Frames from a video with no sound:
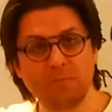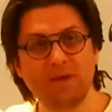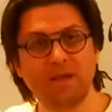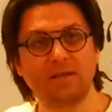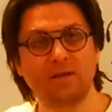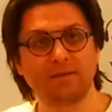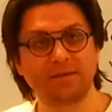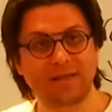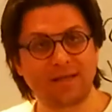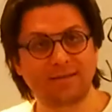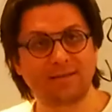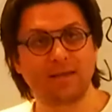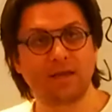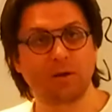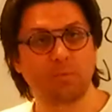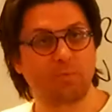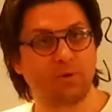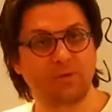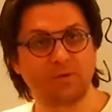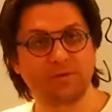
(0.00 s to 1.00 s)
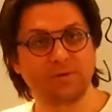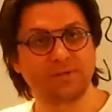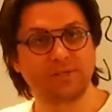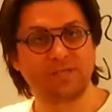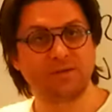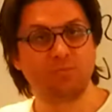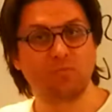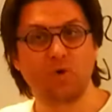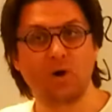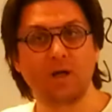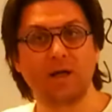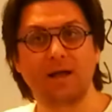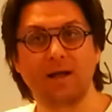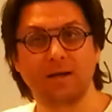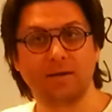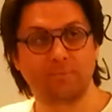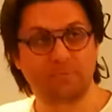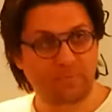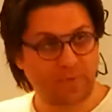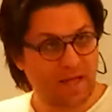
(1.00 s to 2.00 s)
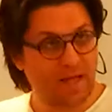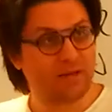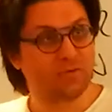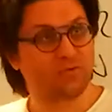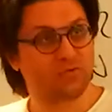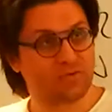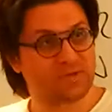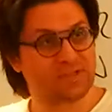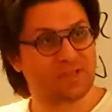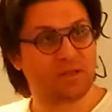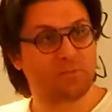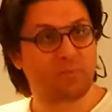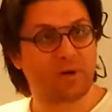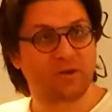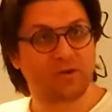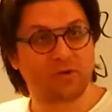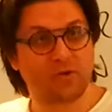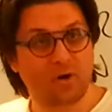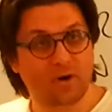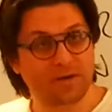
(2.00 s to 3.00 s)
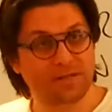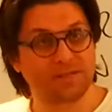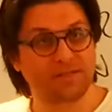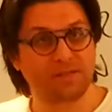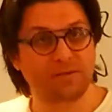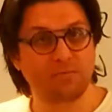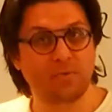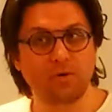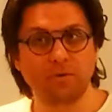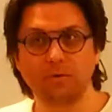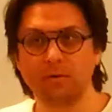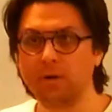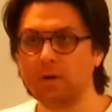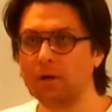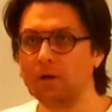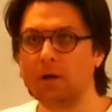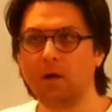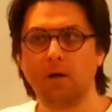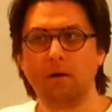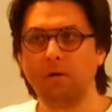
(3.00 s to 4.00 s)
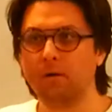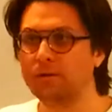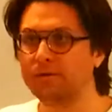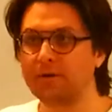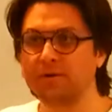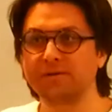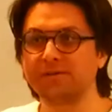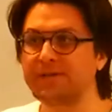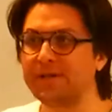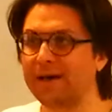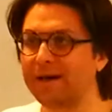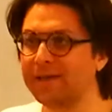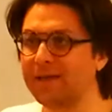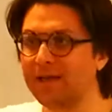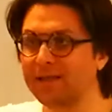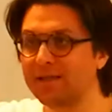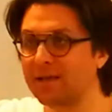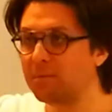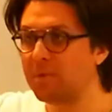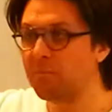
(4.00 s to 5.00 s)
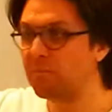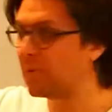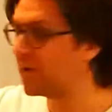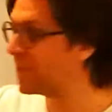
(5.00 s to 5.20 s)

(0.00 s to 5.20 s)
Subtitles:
seeds, the roots inside. Otherwise you arrive like at the lowest moment in